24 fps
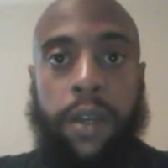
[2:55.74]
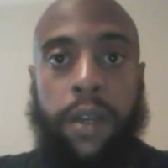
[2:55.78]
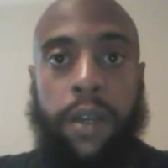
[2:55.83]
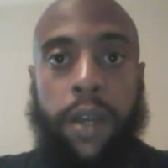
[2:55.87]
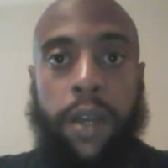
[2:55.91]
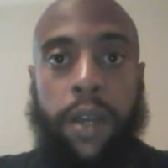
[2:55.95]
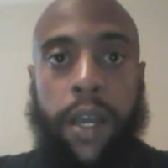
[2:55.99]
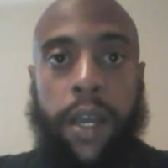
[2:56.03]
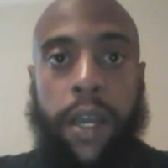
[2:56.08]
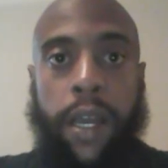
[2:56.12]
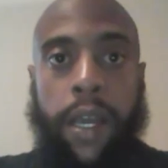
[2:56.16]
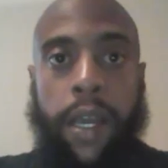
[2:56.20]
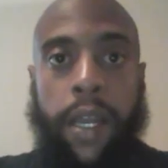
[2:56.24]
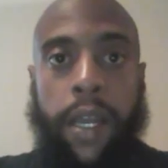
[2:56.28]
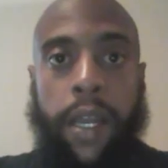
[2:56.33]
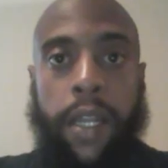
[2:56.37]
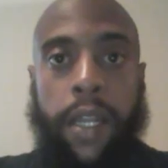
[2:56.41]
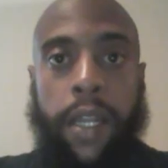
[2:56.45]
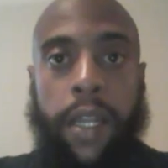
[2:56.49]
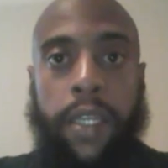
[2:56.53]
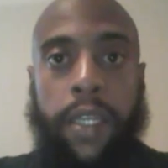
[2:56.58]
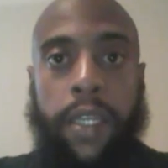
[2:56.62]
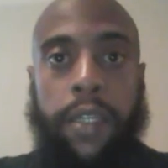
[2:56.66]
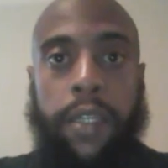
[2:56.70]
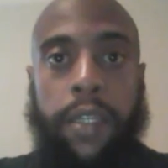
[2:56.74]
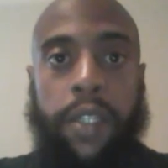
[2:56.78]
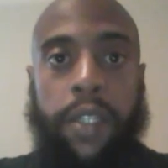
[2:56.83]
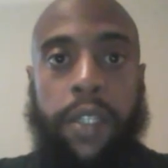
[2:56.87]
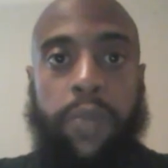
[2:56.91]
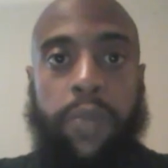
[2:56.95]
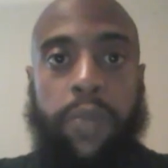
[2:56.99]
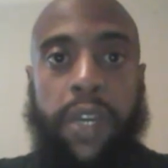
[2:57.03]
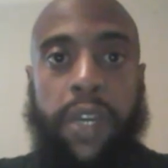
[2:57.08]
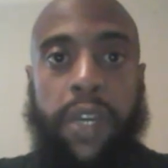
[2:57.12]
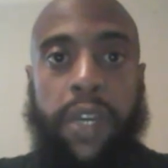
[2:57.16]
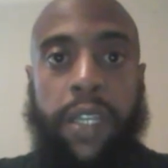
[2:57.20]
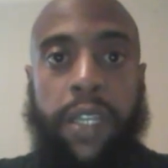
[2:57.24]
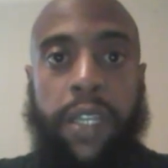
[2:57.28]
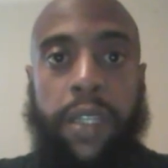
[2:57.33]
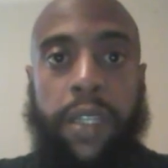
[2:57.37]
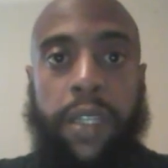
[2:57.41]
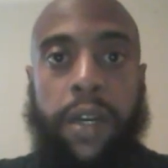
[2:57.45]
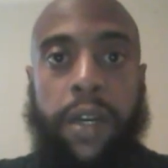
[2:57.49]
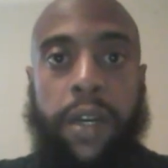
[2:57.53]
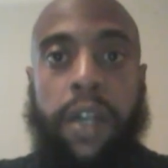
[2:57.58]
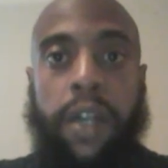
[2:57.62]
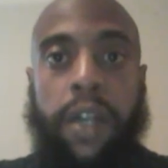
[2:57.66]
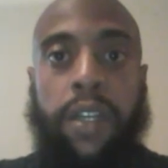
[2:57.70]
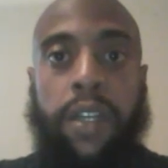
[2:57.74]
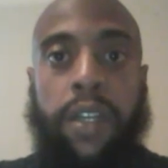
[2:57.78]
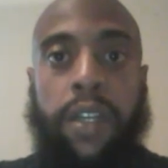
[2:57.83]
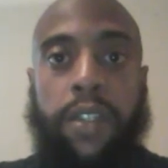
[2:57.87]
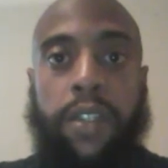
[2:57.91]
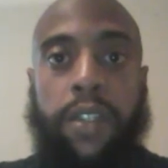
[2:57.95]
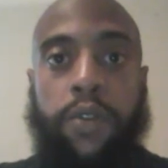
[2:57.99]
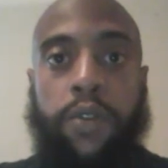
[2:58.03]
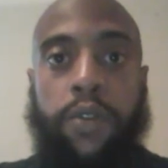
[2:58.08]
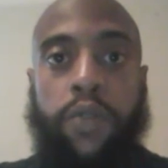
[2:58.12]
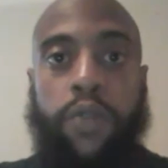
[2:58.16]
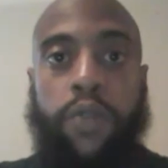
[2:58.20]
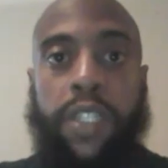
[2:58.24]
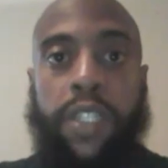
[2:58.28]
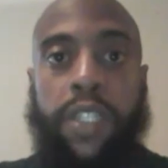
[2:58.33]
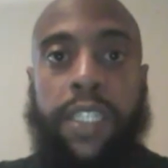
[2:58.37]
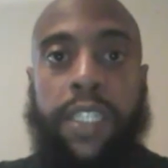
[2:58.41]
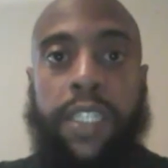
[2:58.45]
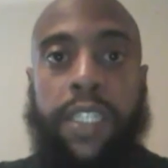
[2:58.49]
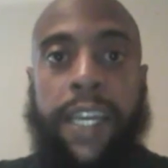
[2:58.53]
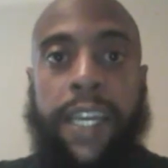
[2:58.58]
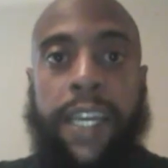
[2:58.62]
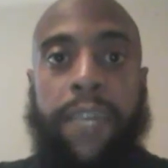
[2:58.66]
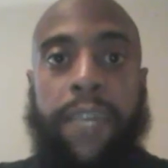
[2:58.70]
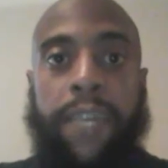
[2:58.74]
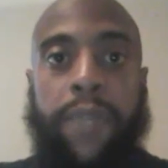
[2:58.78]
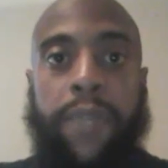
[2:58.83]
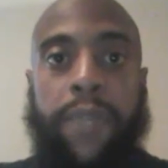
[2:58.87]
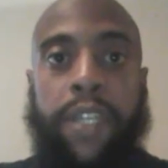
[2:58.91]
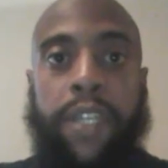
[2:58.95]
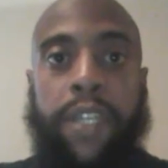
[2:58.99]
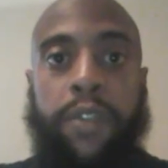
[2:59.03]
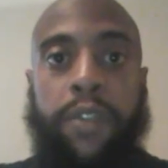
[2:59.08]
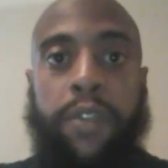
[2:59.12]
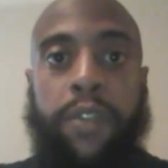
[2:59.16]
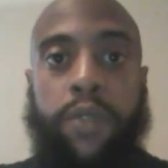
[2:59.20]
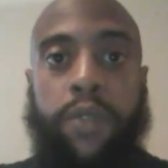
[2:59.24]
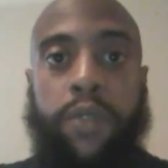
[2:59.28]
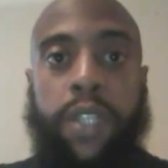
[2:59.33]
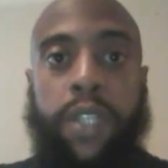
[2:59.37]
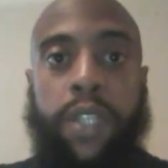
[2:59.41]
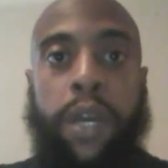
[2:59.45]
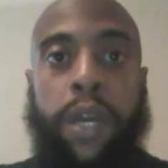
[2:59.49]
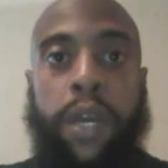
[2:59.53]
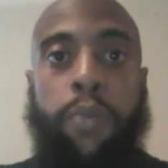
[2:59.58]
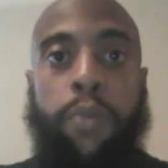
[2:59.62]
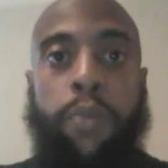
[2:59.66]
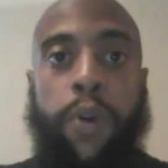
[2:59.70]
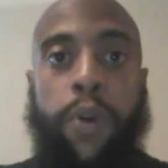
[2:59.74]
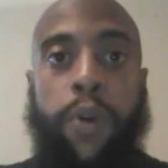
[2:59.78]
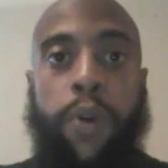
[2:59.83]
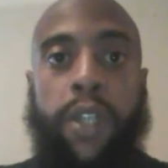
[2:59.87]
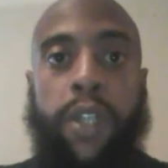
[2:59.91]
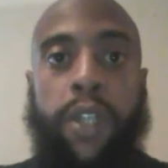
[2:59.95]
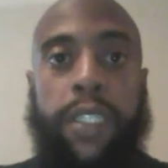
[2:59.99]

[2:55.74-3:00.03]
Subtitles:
And he expects us to do the same thing, to set apart